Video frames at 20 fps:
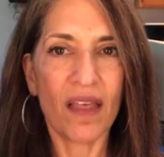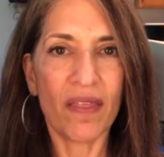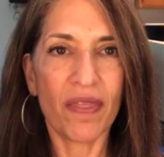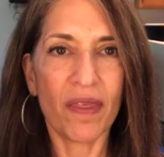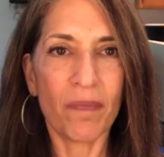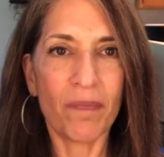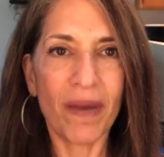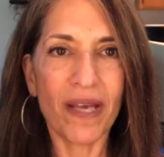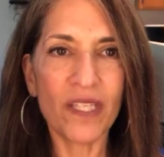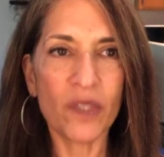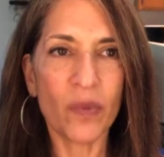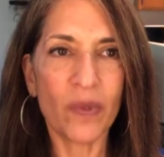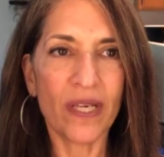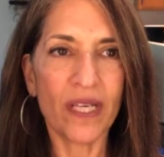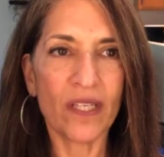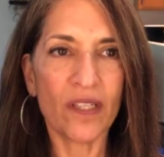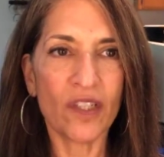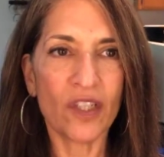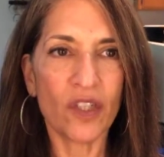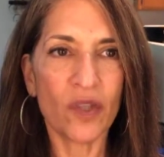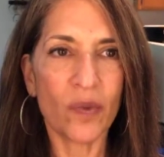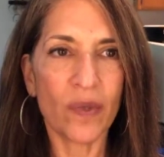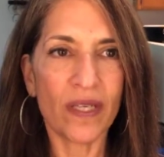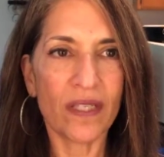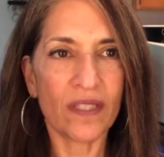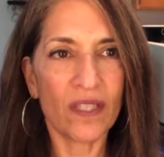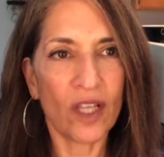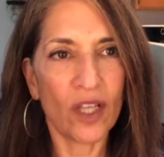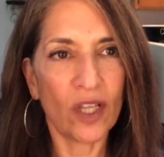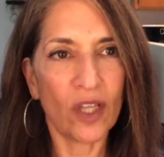the best we can do
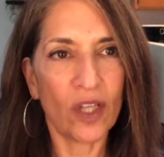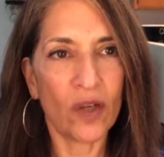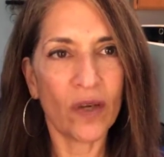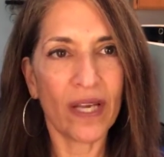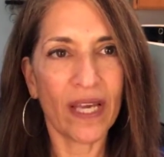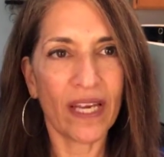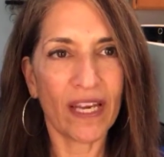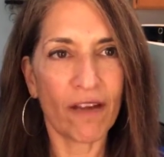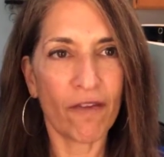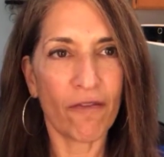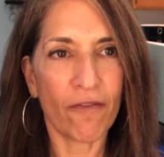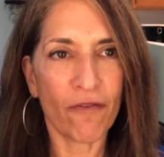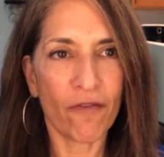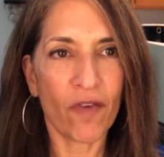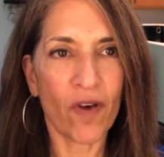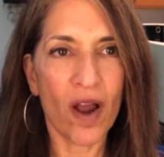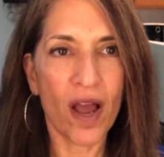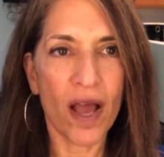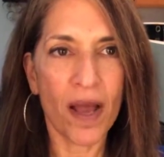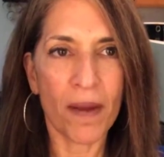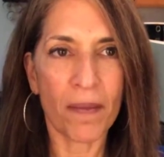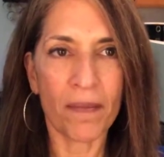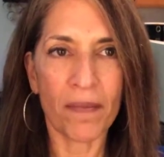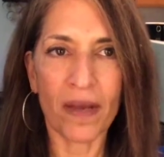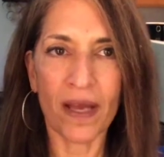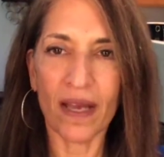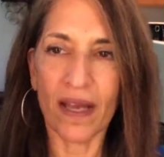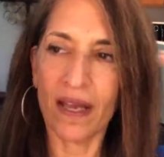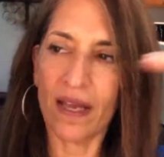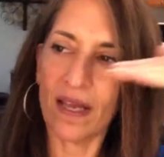is look at it
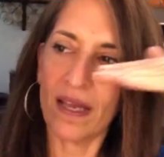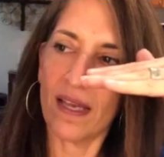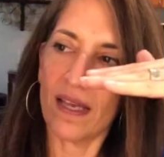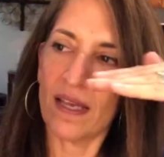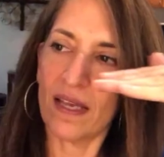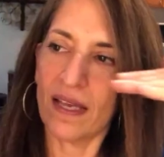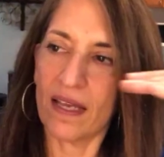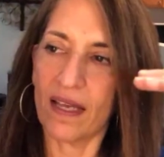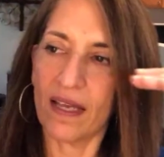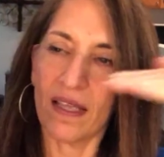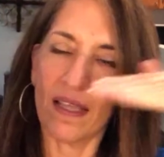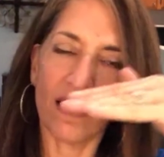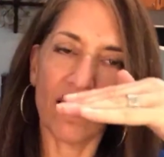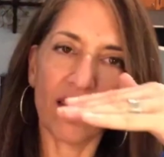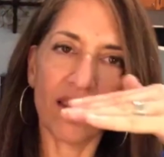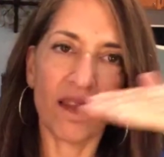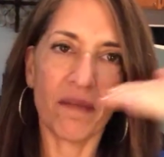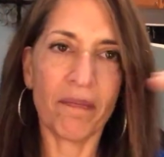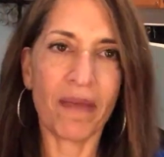from the